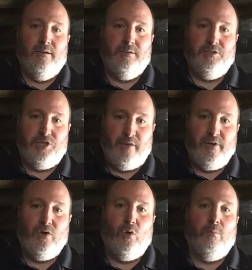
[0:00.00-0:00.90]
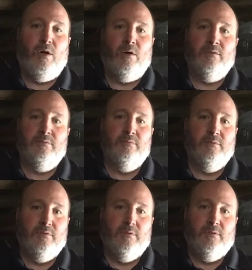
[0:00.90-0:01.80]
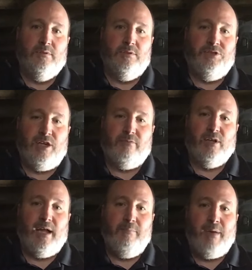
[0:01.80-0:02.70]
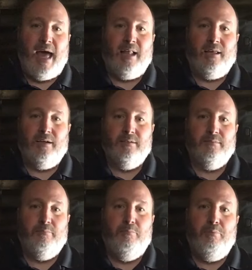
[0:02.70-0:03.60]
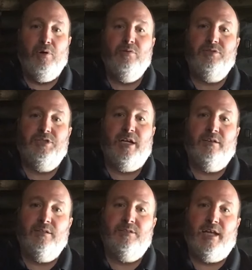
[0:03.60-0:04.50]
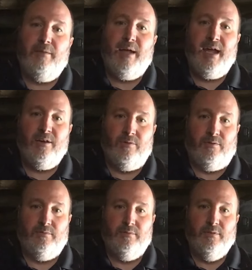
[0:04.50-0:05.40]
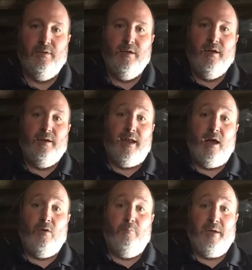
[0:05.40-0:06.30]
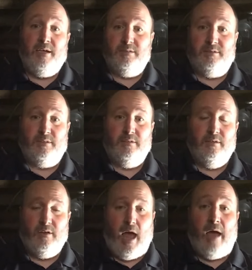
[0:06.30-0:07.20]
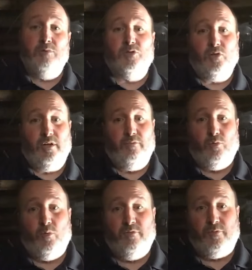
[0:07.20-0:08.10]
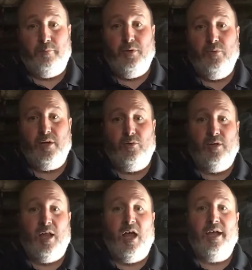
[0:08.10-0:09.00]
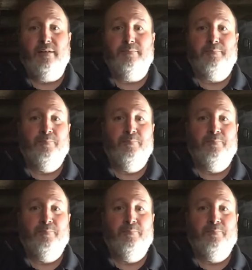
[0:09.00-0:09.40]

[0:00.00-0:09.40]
the Chevy Cobalt, the Chevrolet Impala, both share the same handle. Now, because I was looking for one for Buick online,